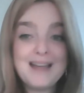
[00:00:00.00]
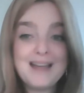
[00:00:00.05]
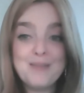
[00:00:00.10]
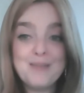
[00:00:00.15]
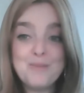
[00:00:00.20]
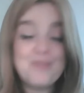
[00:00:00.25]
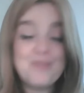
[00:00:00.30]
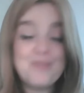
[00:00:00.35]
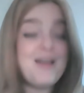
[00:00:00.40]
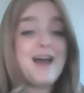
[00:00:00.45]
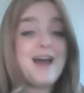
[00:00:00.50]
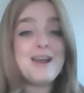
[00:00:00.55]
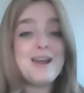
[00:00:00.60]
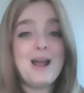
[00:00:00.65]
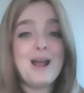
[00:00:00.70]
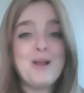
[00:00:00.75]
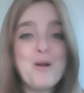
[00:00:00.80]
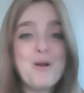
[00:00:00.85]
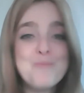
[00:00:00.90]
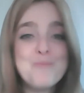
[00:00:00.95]
And with that,
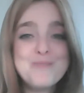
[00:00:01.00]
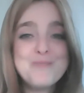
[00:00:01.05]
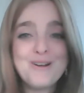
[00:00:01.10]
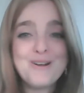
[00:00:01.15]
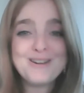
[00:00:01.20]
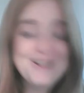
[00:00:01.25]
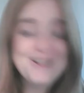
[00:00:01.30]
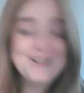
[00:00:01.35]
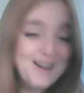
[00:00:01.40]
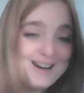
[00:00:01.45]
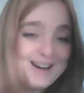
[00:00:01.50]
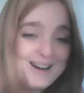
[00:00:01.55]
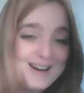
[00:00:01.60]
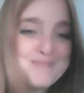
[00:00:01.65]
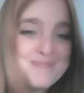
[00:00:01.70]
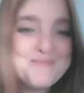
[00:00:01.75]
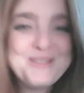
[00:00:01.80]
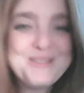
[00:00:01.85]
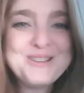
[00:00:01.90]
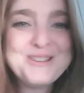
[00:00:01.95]
I hope we are caught
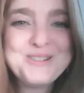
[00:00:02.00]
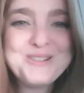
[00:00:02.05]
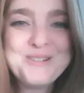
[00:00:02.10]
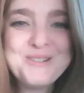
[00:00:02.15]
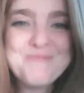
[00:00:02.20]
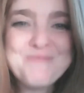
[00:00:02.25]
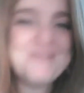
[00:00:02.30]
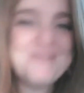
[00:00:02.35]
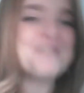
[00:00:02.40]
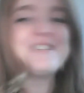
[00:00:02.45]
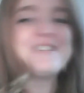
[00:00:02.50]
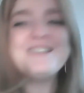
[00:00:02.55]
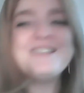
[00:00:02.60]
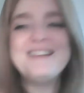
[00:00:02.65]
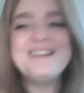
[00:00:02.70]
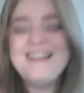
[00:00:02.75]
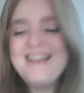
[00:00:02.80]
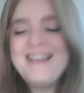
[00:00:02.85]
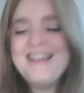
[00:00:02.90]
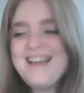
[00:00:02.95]
up with the Torah
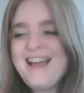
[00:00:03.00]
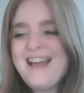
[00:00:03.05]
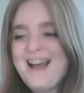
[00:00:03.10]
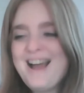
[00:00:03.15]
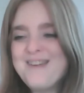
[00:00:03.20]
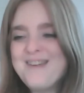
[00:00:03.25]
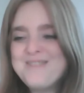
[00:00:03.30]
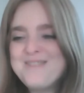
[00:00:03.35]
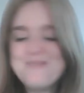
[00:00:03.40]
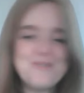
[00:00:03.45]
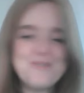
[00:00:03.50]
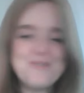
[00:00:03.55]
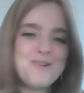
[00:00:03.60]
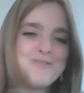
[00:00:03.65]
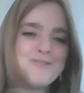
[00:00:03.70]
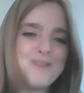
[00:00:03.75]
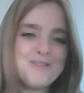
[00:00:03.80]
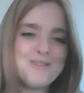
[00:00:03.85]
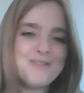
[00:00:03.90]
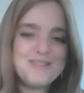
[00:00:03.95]
portion and we will go
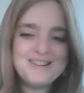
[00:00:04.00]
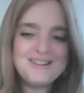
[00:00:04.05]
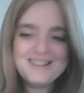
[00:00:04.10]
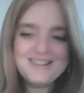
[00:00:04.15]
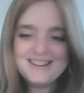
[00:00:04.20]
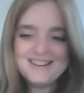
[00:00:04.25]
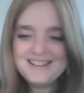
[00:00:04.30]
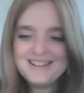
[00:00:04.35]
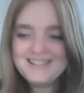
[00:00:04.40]
forward.